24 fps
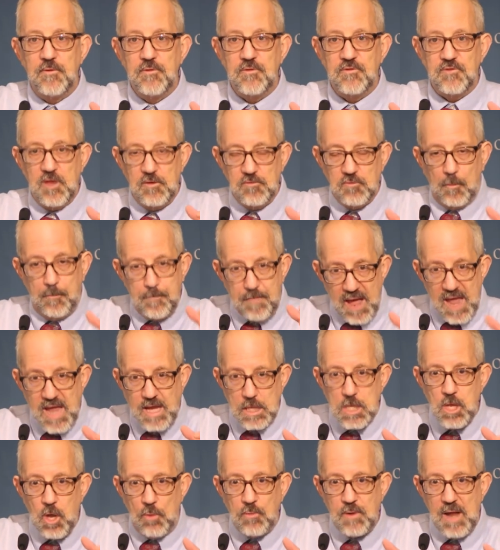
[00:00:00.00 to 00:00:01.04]
central
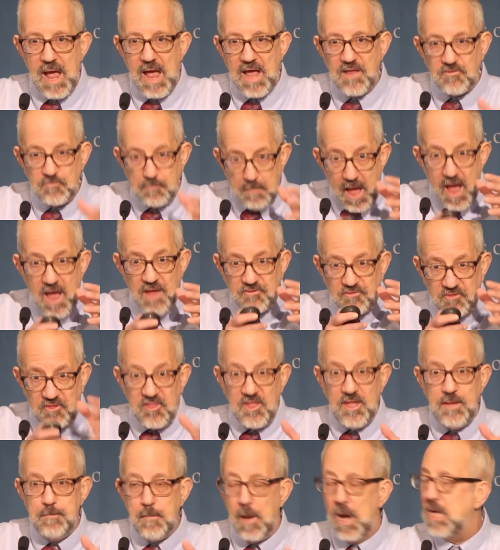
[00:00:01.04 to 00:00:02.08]
banknote as
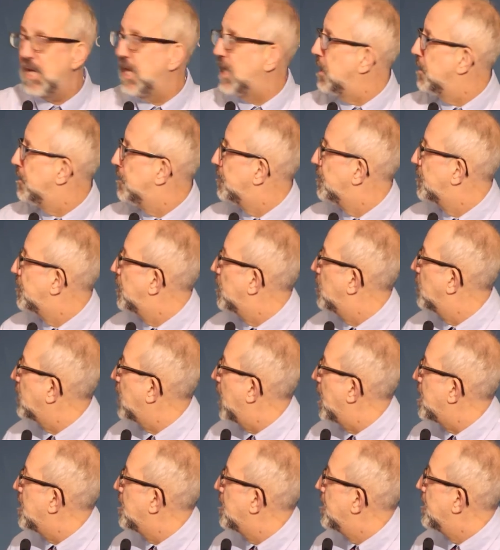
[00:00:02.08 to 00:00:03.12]
the money.
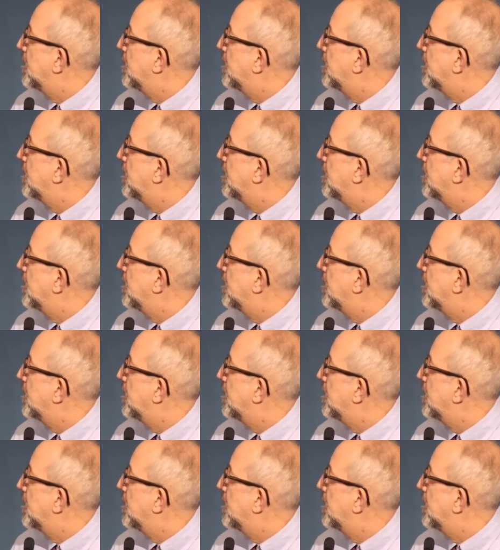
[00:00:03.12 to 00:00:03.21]
Okay.